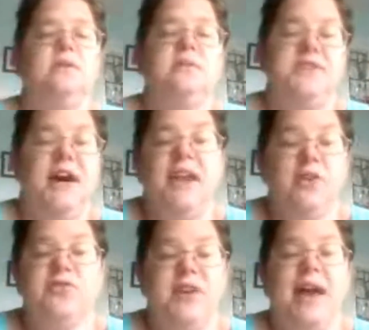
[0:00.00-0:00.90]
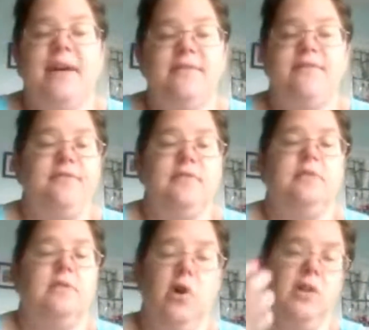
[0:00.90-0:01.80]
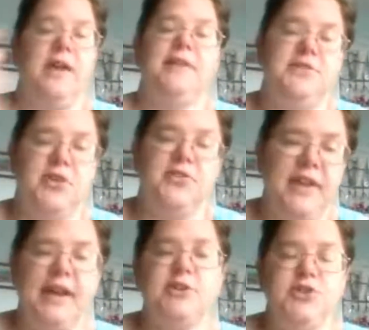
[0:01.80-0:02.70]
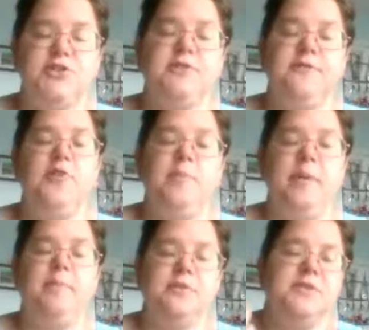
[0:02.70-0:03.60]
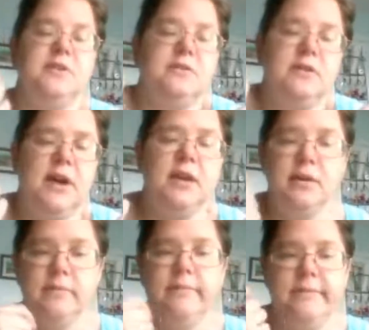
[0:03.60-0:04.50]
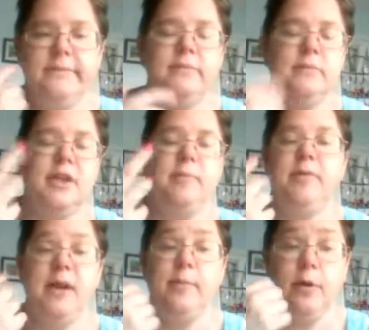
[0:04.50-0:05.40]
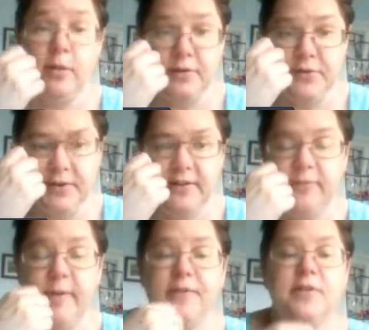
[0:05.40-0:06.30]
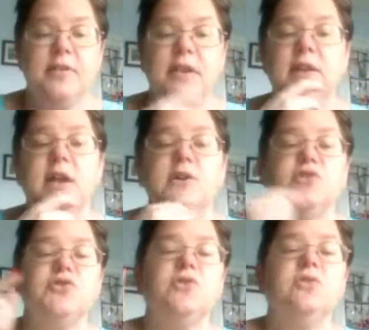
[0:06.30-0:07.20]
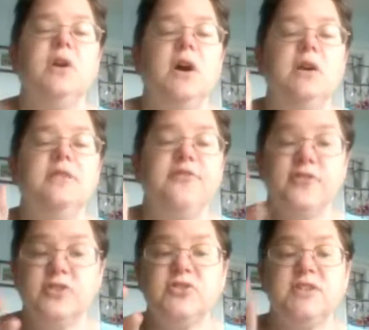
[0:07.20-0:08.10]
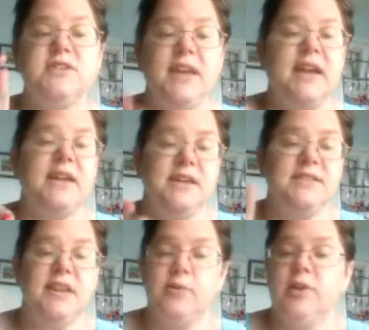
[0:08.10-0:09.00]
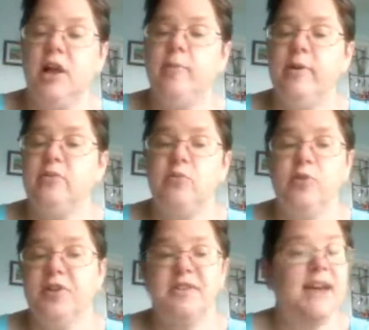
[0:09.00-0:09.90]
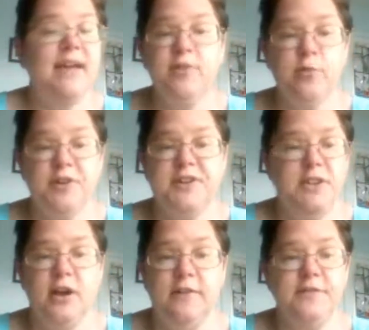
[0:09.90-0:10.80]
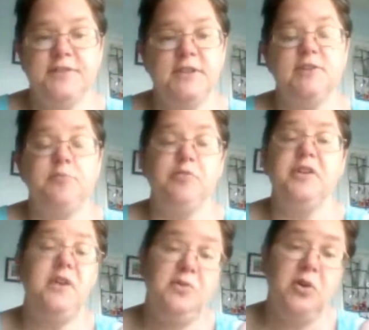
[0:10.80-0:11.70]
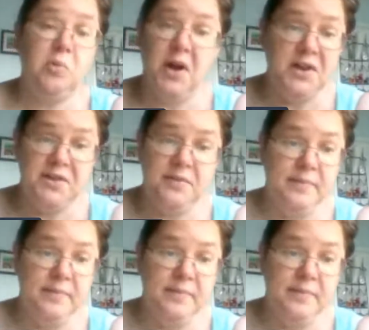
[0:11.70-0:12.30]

dire to have all hands on deck, just a few people to kind of keep an eyeball on stuff, basically. So on the 1st and 2nd, I said I would help out and work because I haven't worked in the office since pre-you-know-what.